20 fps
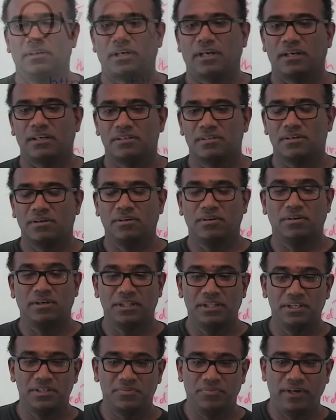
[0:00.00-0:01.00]
Okay, so
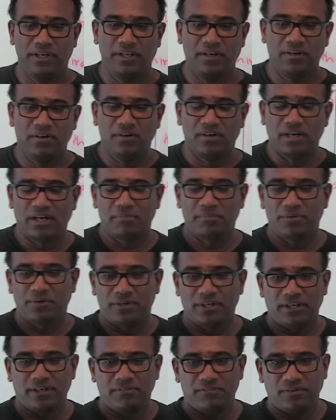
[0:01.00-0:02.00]
in this video, I'm
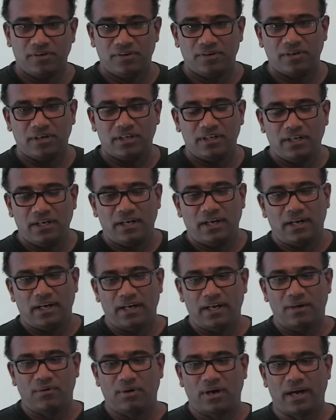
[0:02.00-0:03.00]
going to give you
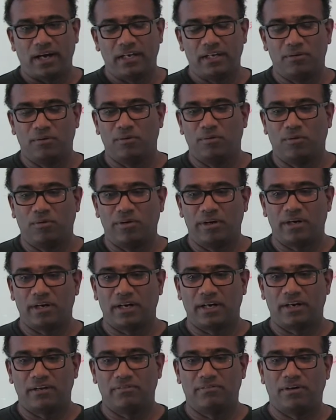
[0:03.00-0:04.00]
a high-level
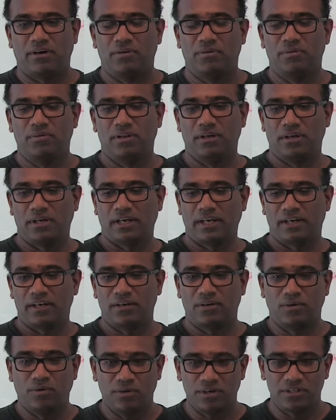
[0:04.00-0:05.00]
overhead of how the
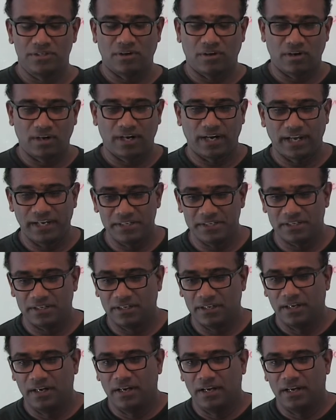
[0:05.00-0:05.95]
Heron code is organized.